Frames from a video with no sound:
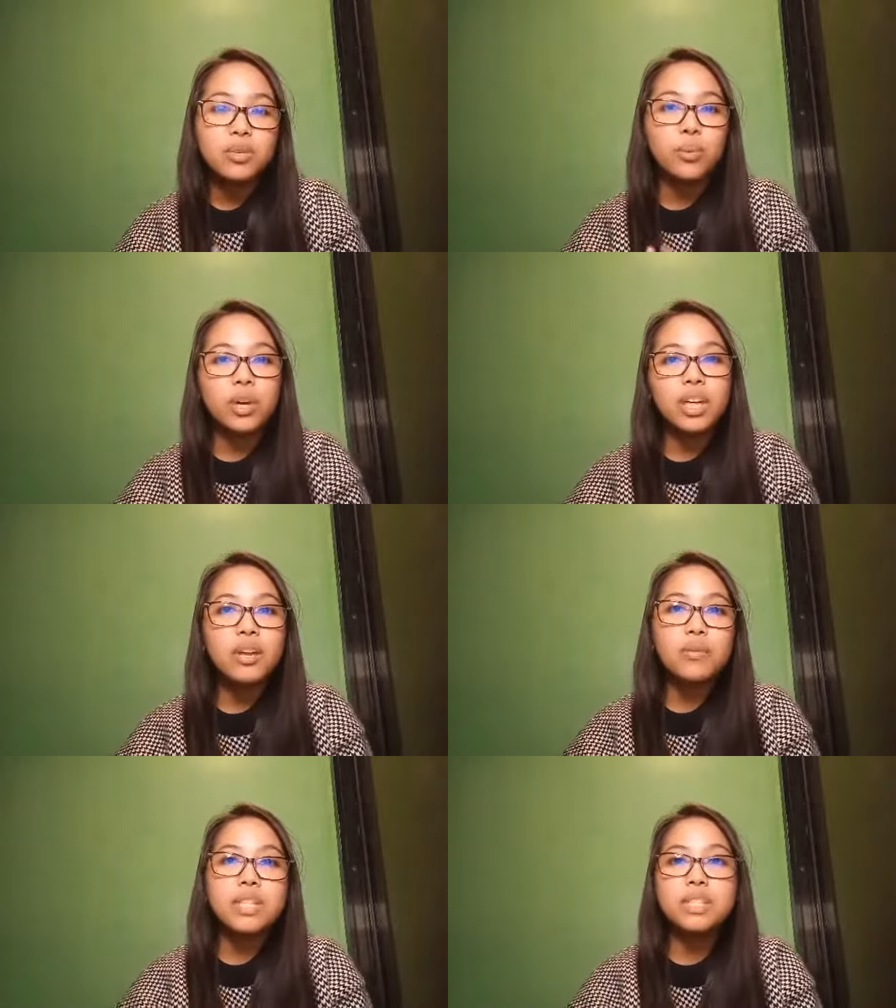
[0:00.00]
working
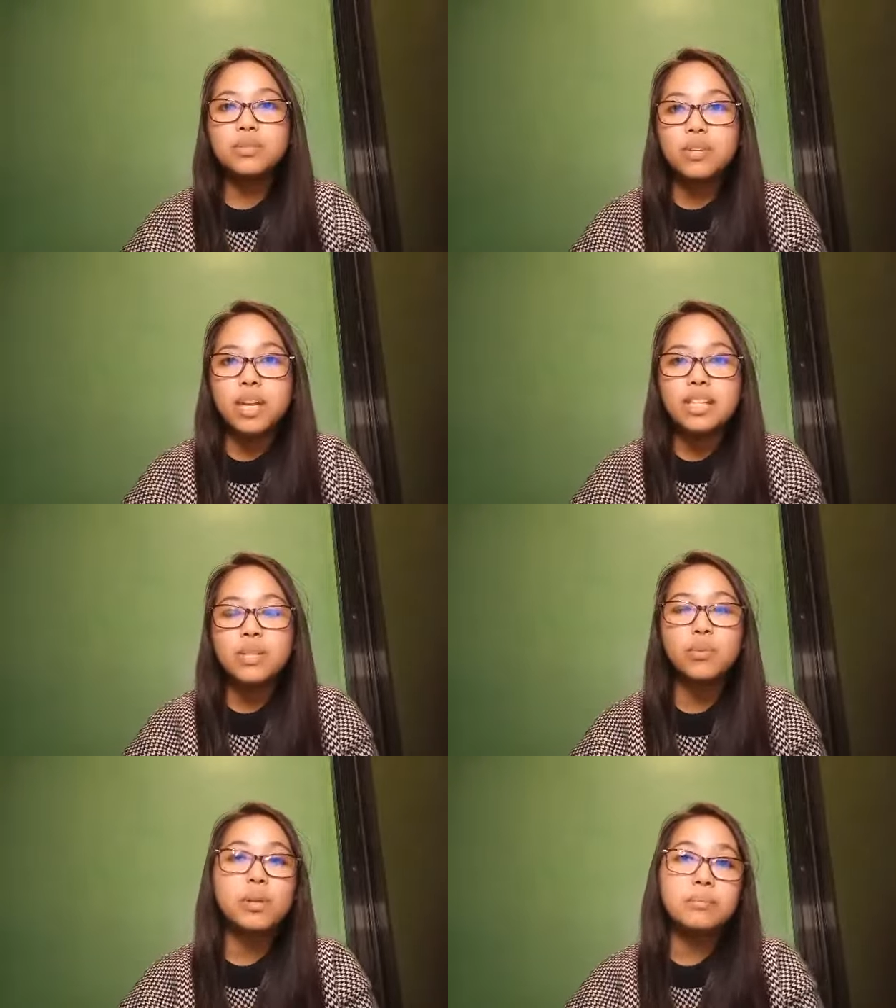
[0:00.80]
with students
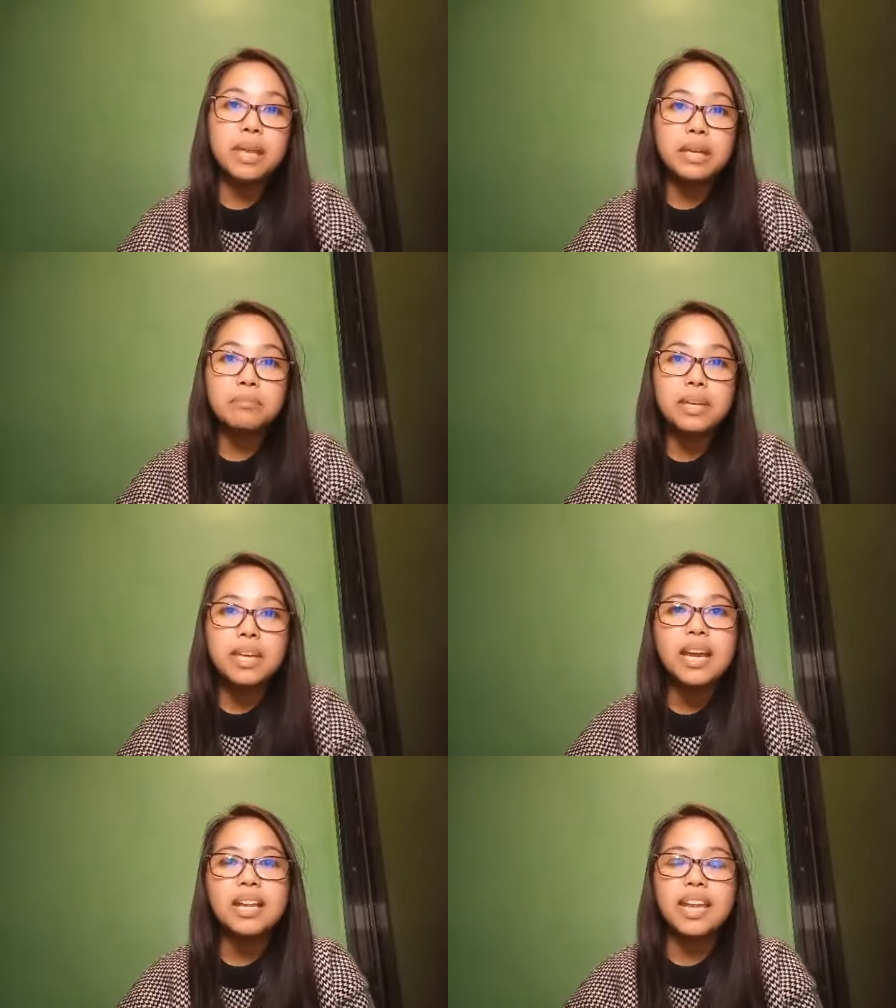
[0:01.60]
will make
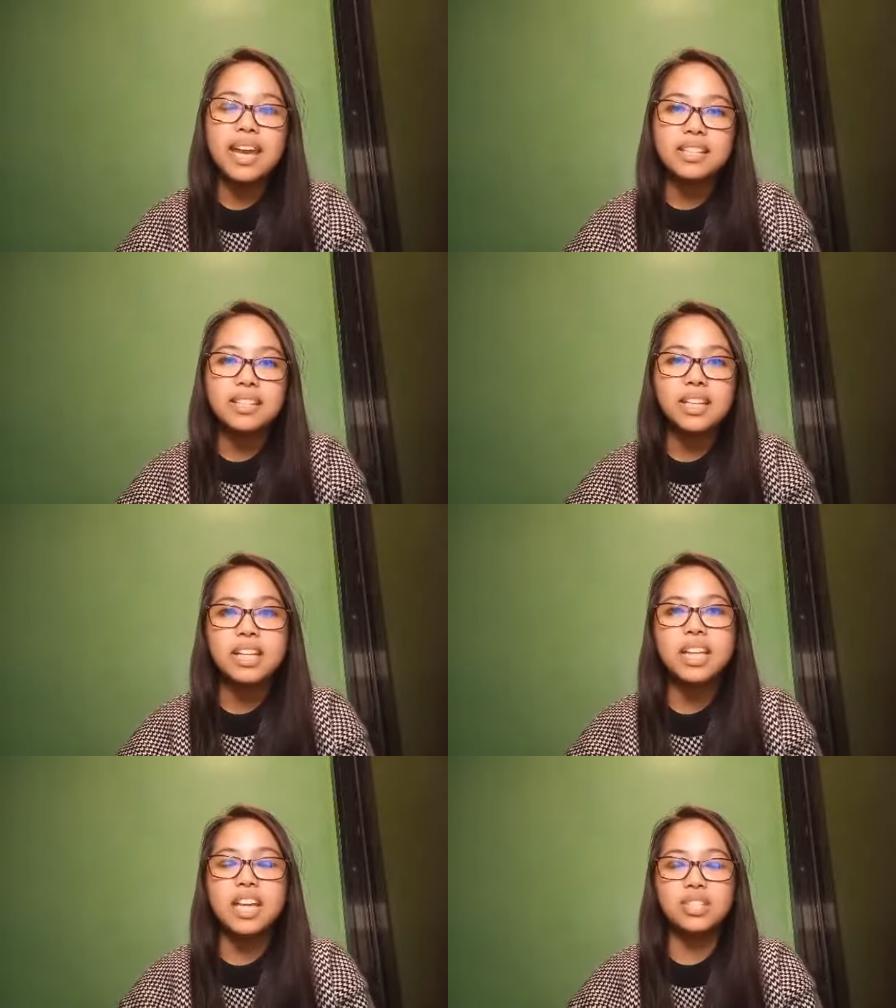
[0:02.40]
me an
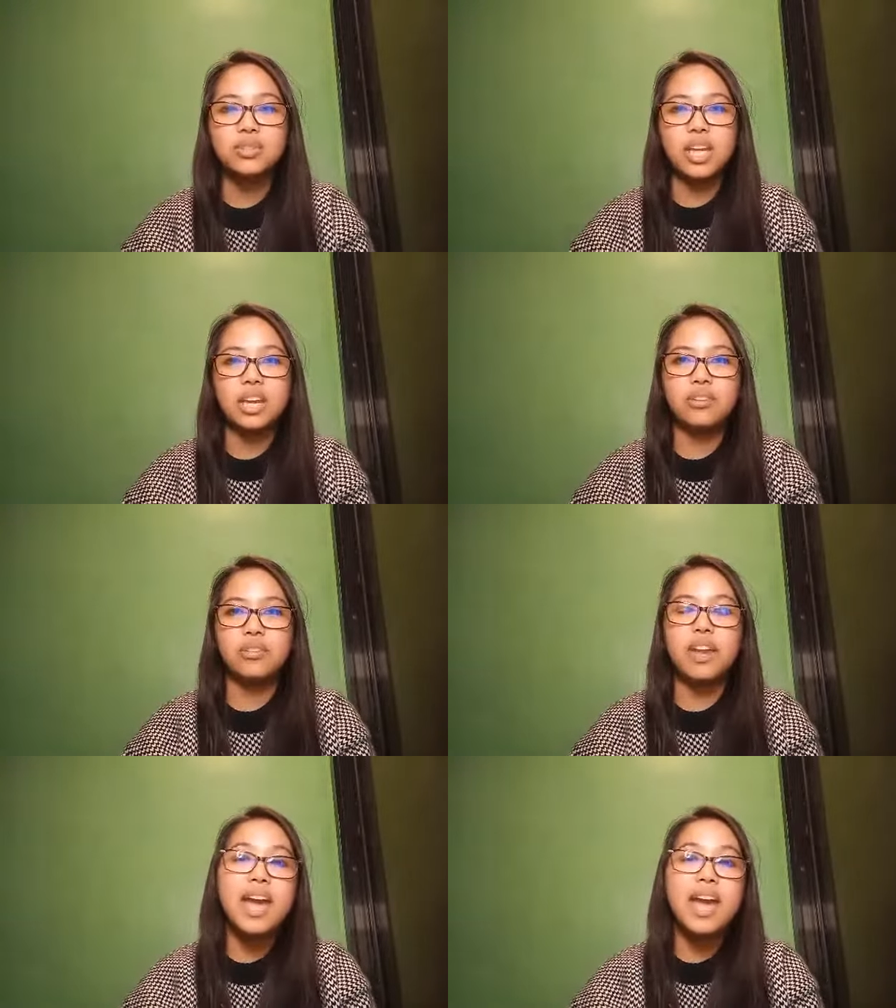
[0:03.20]
excellent educator.